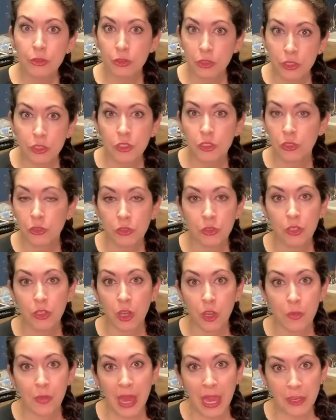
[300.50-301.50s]
just choose to
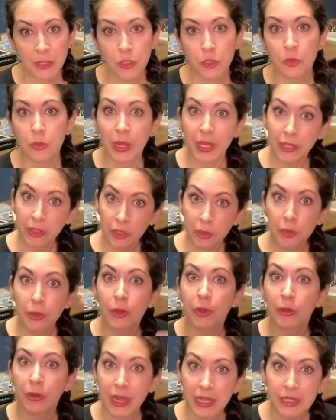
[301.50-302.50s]
go back to a regular
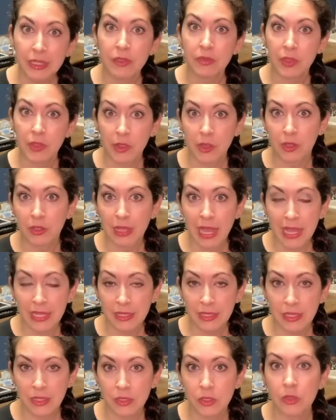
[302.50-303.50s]
progressive in their
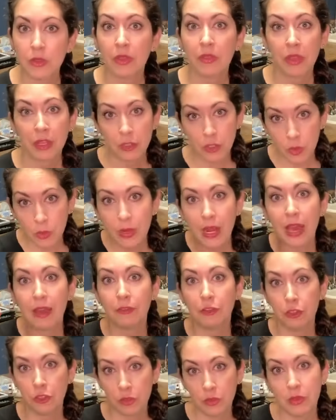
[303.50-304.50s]
glasses so that they don't have
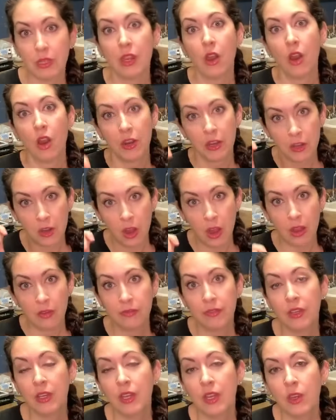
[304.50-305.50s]
to do the on and off
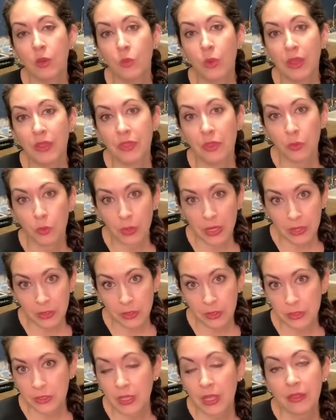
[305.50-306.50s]
with the
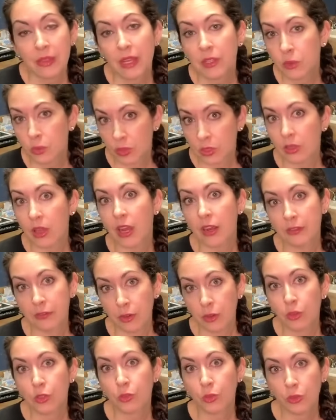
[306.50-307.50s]
readers. And that's what a lot of
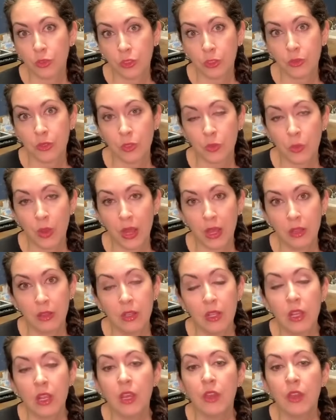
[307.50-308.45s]
folks will do as well.